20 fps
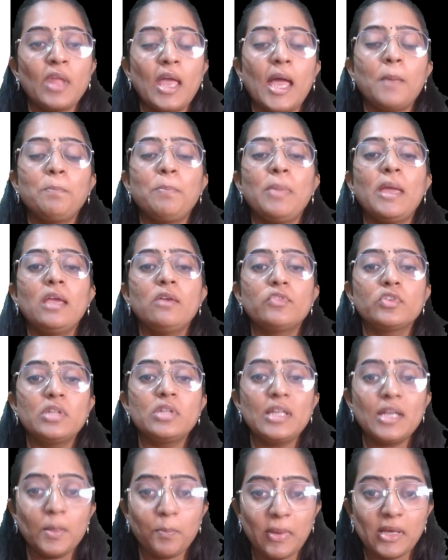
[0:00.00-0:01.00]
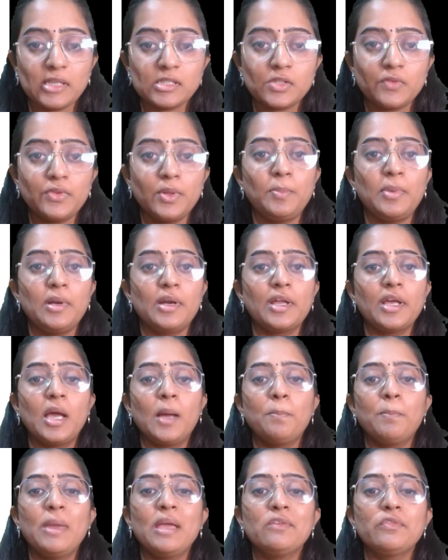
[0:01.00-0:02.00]
I'm paying for the repairs of the building.
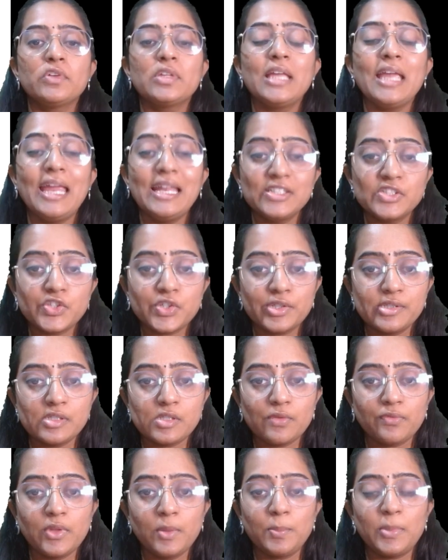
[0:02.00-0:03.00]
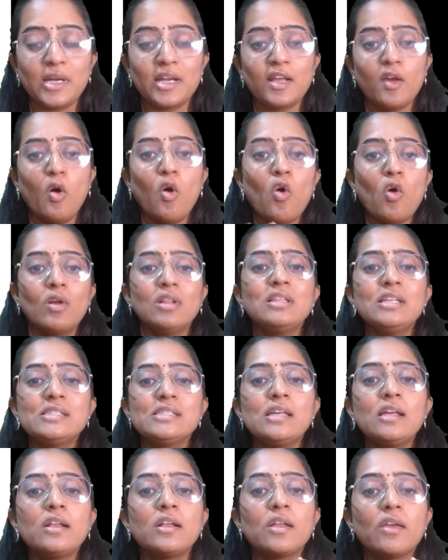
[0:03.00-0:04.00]
I'm paying for the insurance of the building. All
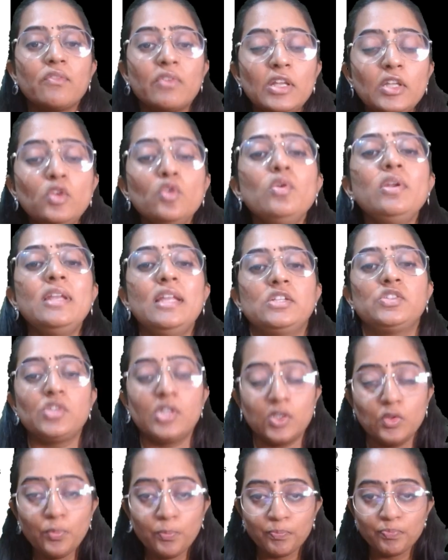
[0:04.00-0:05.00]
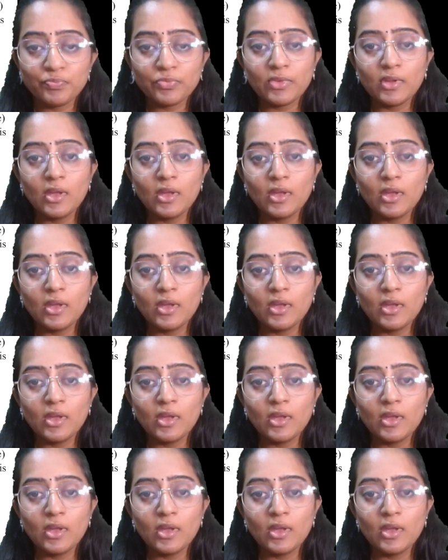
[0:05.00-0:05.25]
these are revenue in nature, no?